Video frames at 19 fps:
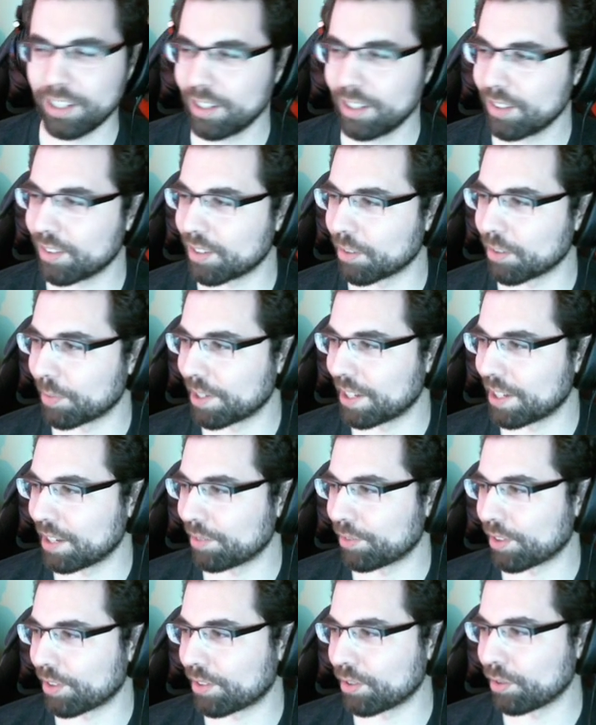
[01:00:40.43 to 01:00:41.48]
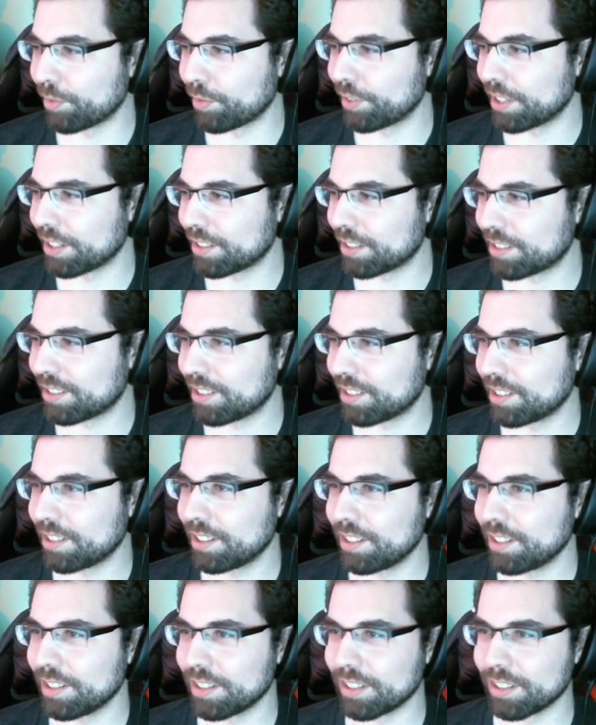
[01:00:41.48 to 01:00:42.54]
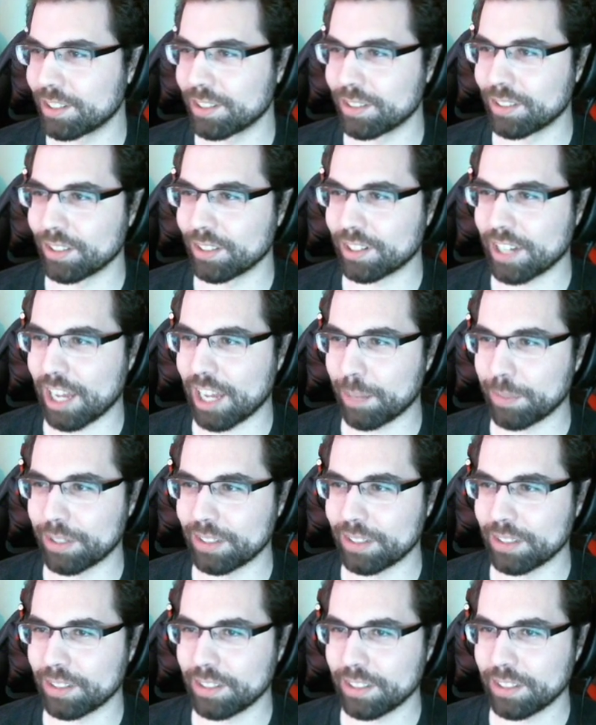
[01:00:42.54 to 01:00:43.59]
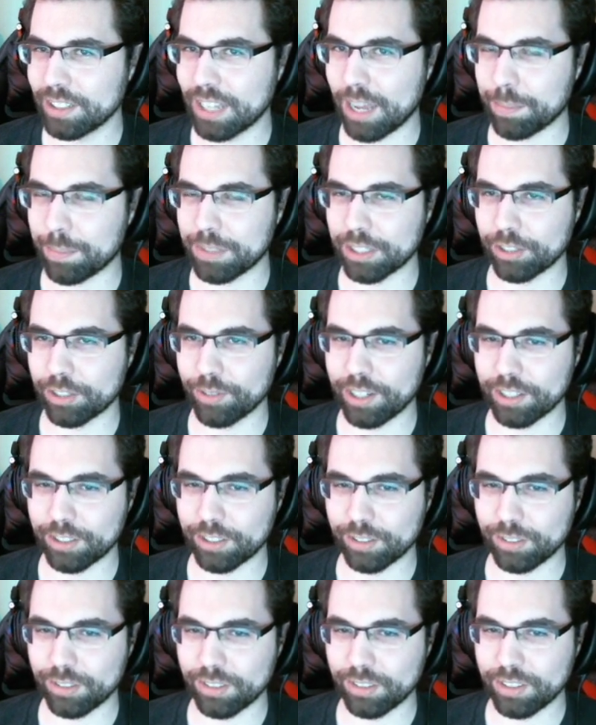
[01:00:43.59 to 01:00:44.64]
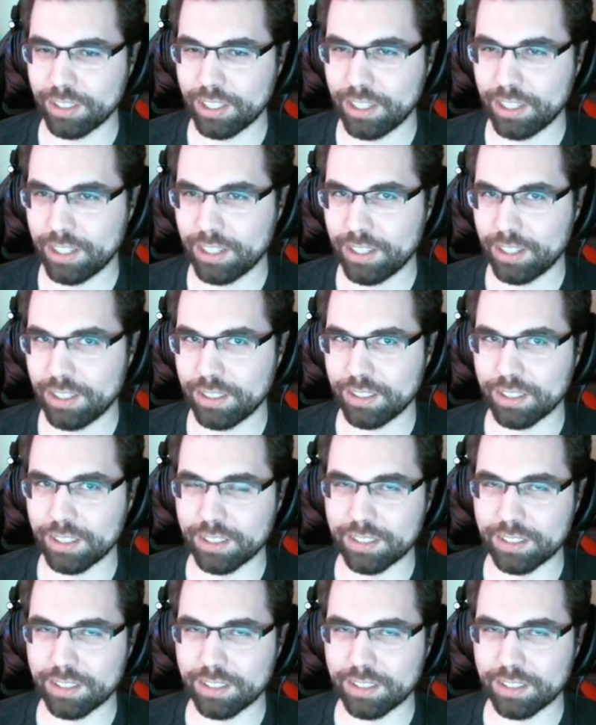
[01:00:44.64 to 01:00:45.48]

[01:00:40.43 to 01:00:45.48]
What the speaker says: So we have the Soviet, the common optic reticle, the